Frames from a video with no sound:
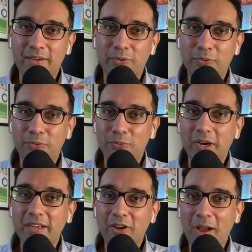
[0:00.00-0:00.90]

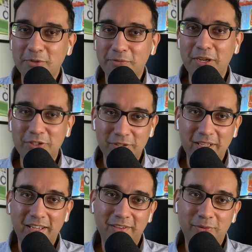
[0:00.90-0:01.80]
one observation
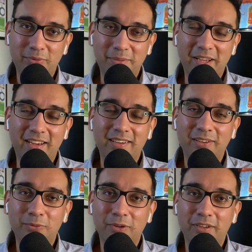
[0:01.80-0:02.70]
that we made
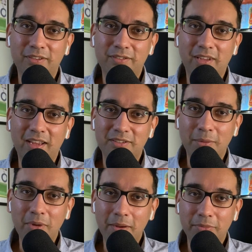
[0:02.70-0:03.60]
was uh,
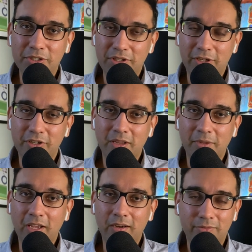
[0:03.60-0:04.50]
some numbers that are
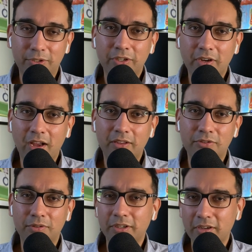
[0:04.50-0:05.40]
coming out of ERCOT.
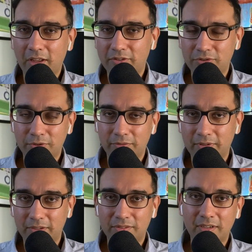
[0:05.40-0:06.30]
So ERCOT is sort of
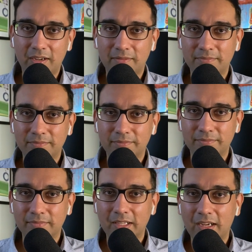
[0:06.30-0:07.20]
this um,
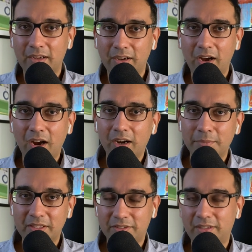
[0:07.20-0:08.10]
uh,
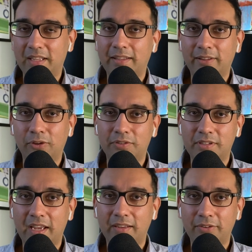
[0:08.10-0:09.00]
arm in the state that
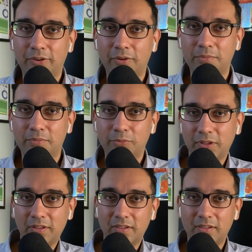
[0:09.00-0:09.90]
looks at you know
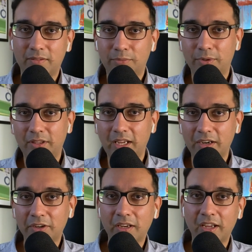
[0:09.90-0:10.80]
what the what the
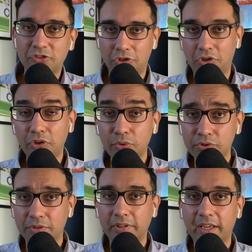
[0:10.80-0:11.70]
interconnection
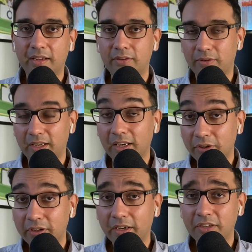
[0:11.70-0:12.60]
queues are like, and
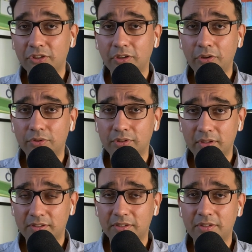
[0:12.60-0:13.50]
interconnection queues
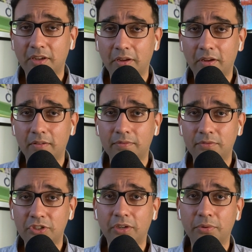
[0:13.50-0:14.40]
consisting of
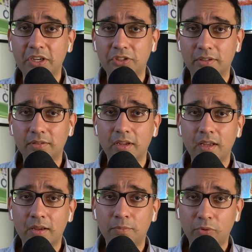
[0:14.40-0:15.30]
generation
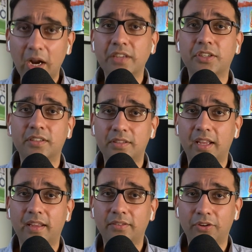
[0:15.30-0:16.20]
projects
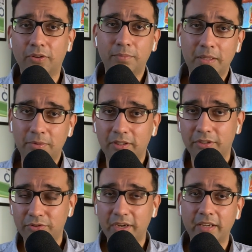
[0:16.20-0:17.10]
that you know people are
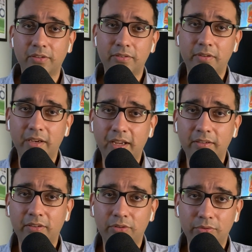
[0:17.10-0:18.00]
trying to
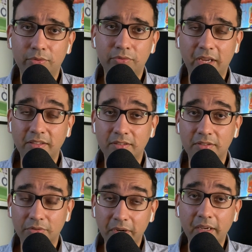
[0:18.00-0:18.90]
connect to
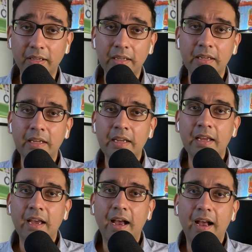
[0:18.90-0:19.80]
Texas's grid.
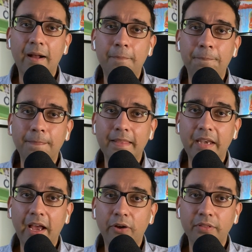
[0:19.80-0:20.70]
Right. Um,
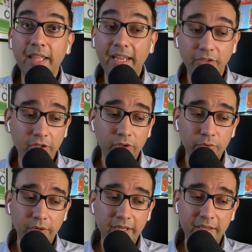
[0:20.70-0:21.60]
now that
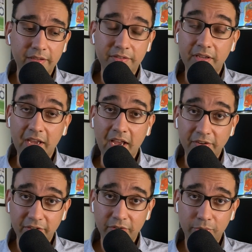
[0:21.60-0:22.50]
queue is one
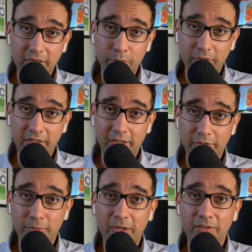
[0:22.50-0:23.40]
hundred twenty-one
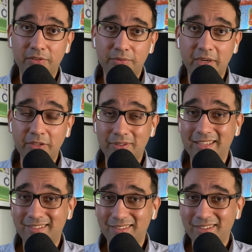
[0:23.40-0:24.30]
gigawatts, right? So
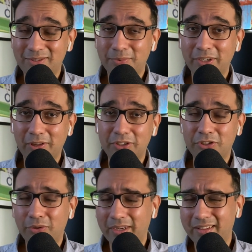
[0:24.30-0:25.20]
that's a that's a pretty
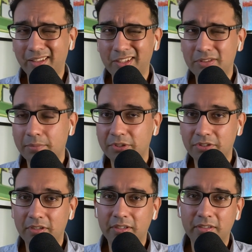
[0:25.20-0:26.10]
large queue, and I think these numbers
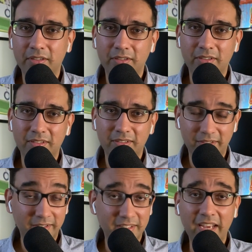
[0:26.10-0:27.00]
that's are a lot of power.
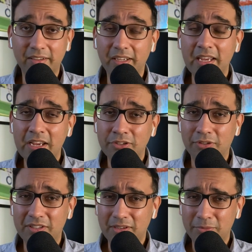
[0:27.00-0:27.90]
Exactly. Yes. So
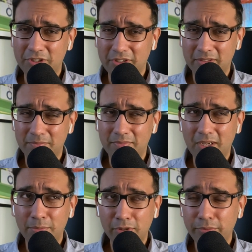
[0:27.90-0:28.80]
these numbers are a
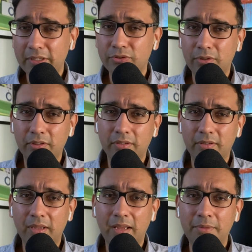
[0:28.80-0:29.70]
couple of weeks old,
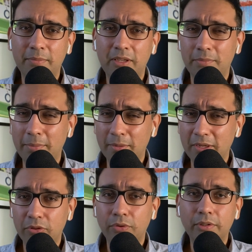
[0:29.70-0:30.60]
uh, maybe maybe a
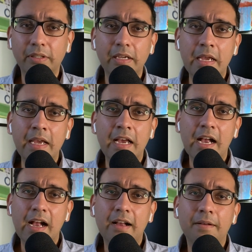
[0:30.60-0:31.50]
month old.
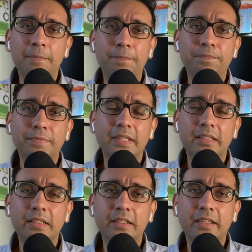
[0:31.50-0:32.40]
Um, right.
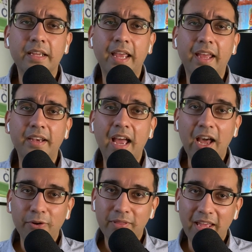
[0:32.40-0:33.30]
And
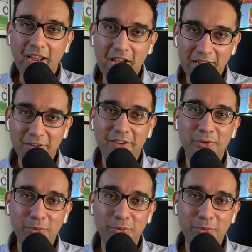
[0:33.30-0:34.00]
out of that one hundred